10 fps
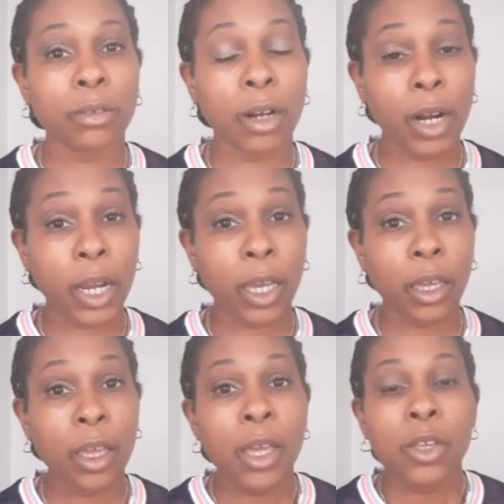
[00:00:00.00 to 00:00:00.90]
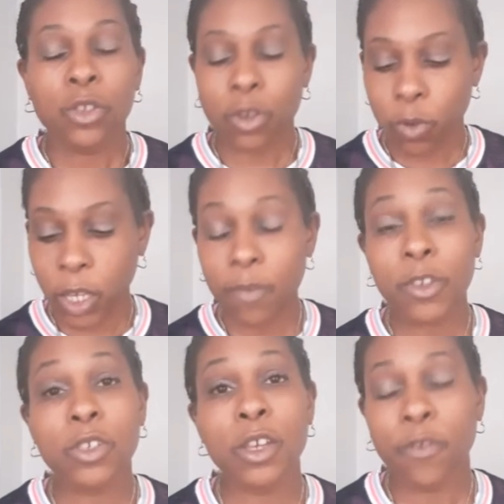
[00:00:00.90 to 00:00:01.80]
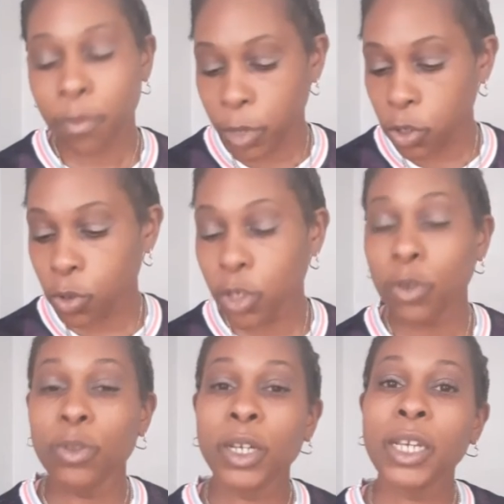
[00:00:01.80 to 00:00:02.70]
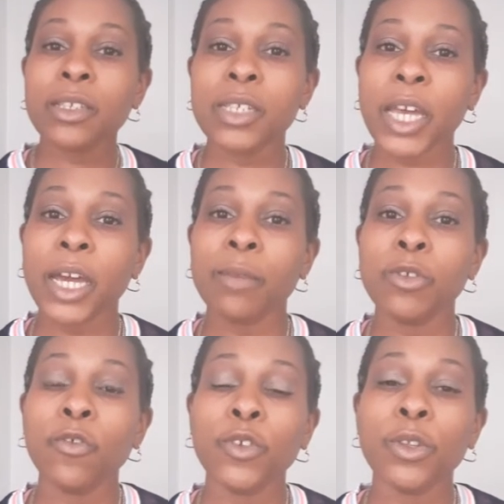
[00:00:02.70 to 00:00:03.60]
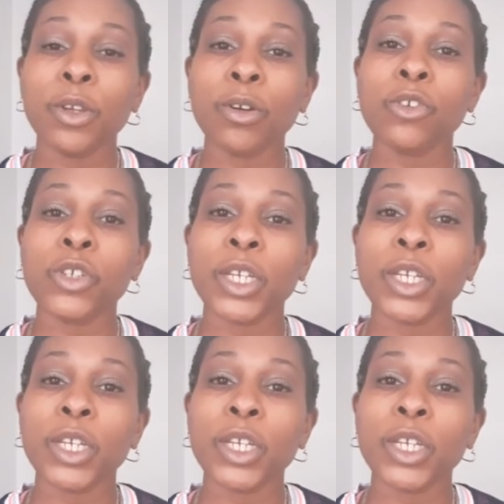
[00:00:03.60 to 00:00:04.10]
All right. So give yourself a mental cue the next time you feel the urge